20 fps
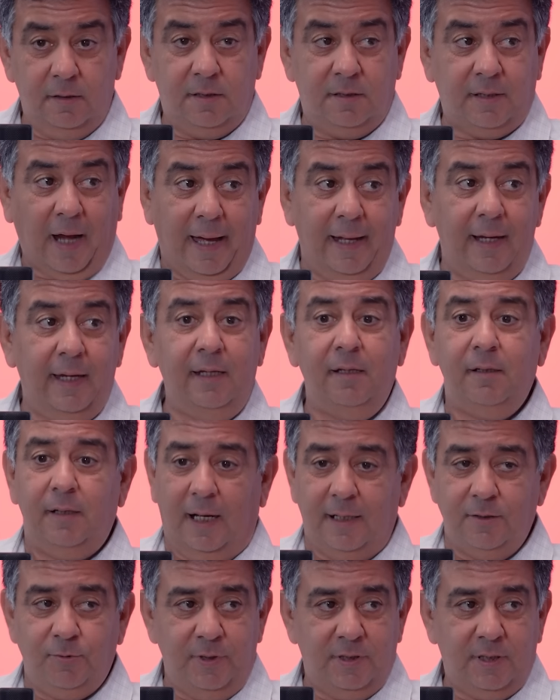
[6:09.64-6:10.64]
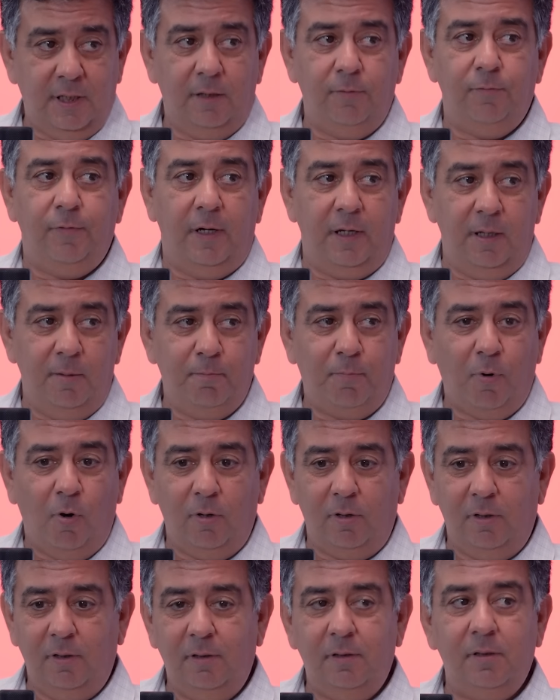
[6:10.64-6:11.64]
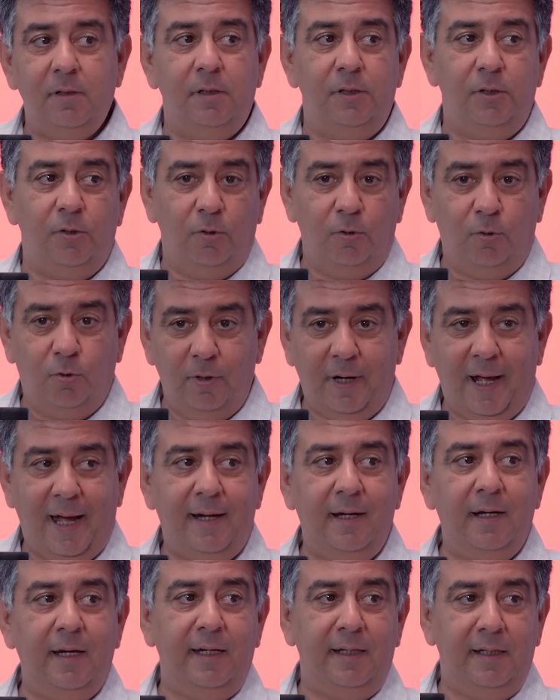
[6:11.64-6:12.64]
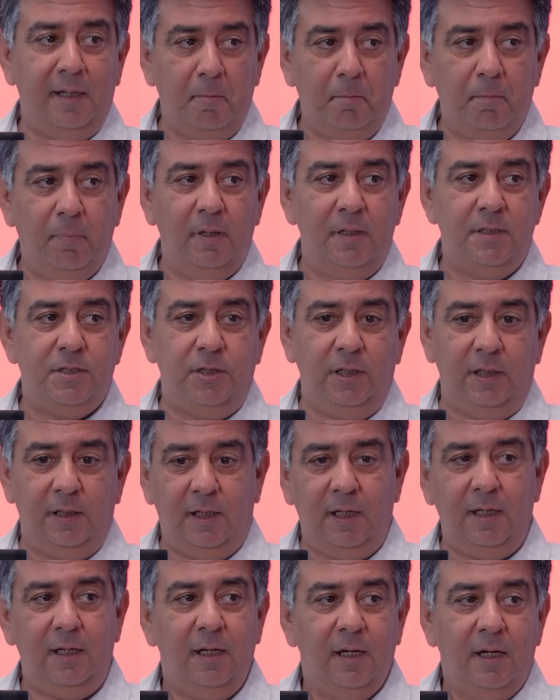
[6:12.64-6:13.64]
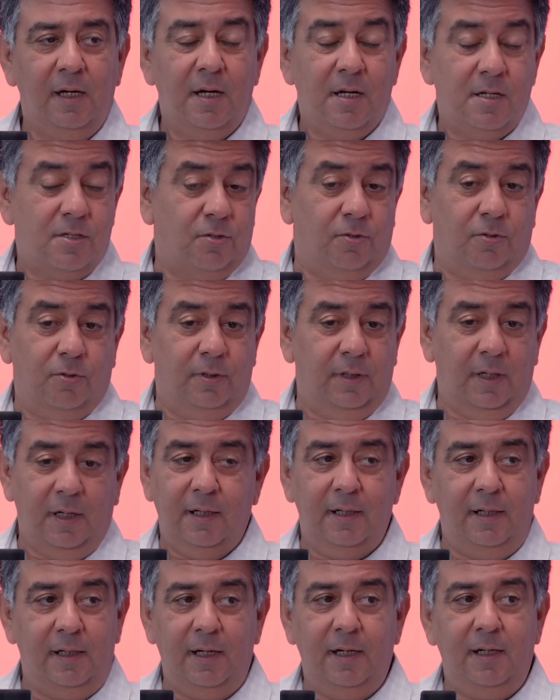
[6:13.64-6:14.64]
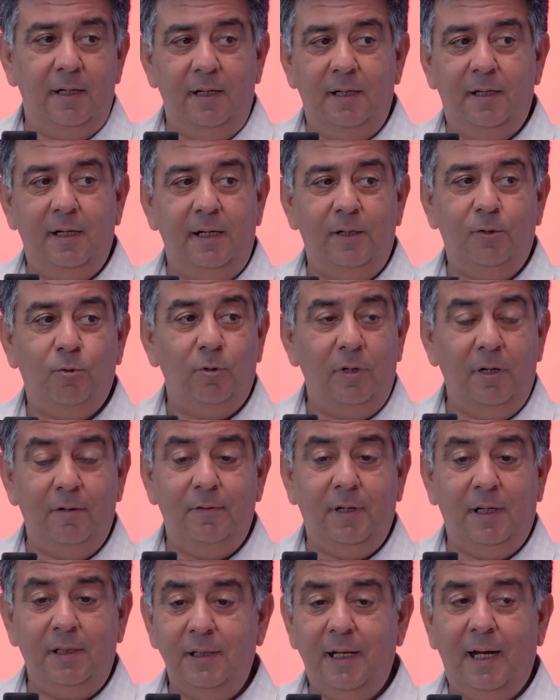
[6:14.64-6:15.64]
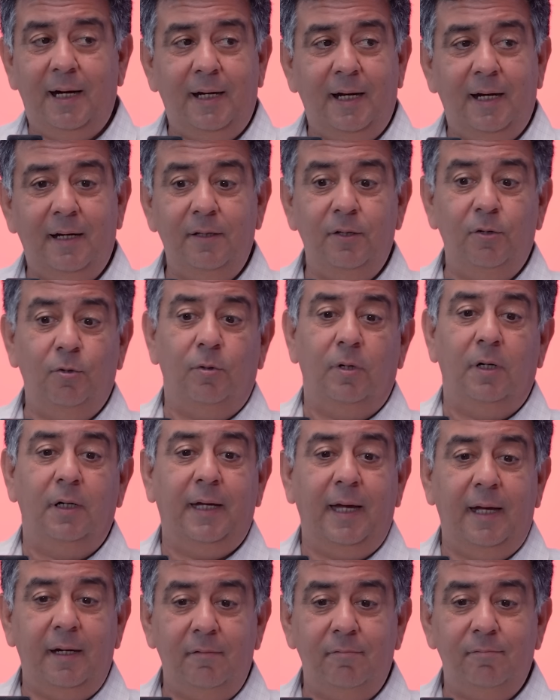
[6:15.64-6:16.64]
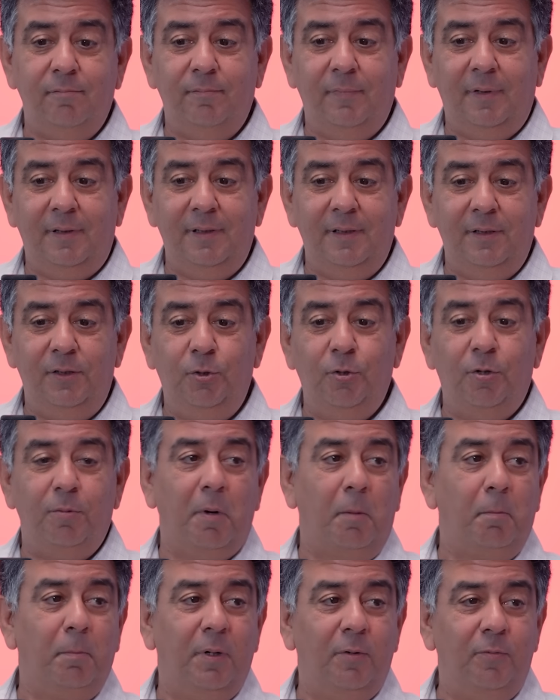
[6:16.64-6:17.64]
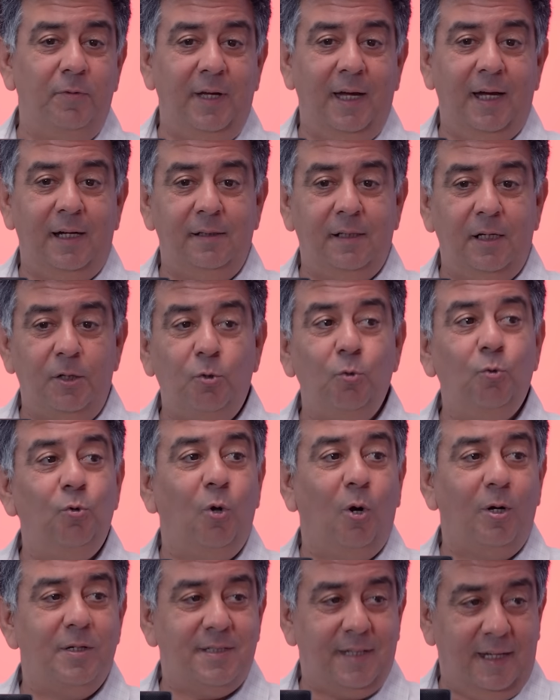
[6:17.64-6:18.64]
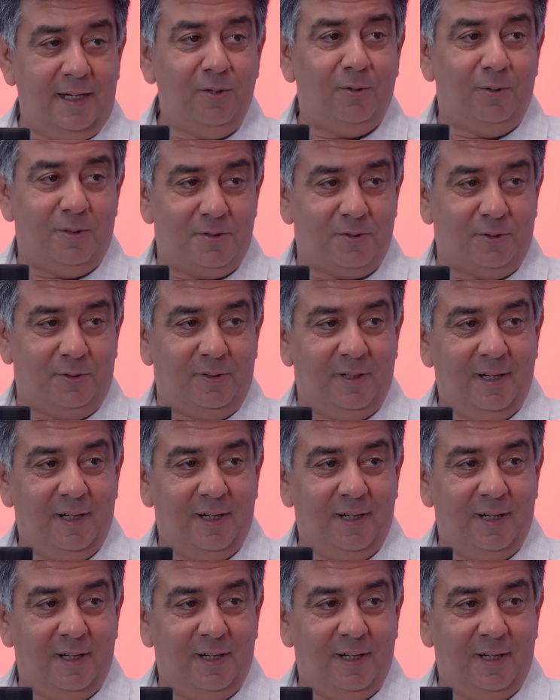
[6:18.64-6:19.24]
Styling, as we said, very important. Good handling, nimble, cheeky. So it could have done that. And again, do you remember we had the two-door Zen also?